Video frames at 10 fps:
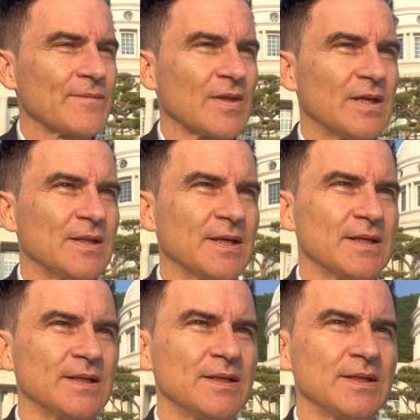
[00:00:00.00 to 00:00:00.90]
And
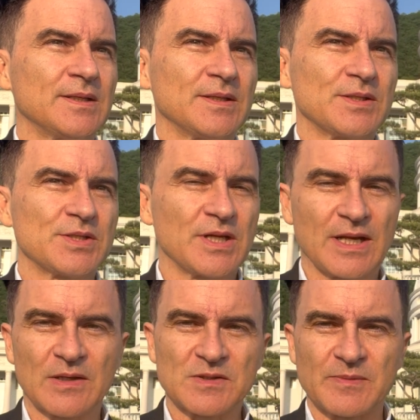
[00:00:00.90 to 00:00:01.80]
then she
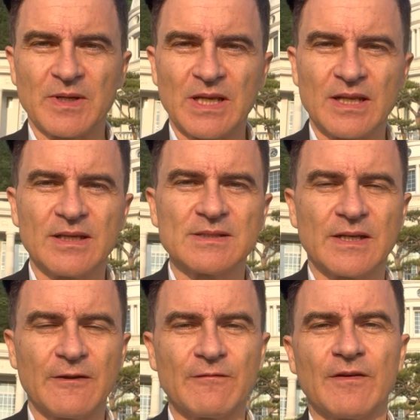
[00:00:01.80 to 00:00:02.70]
announced many things, and
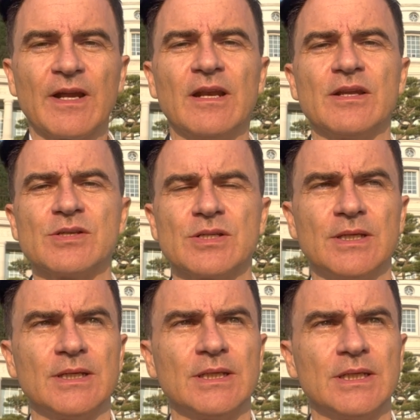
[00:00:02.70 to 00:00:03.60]
then finally she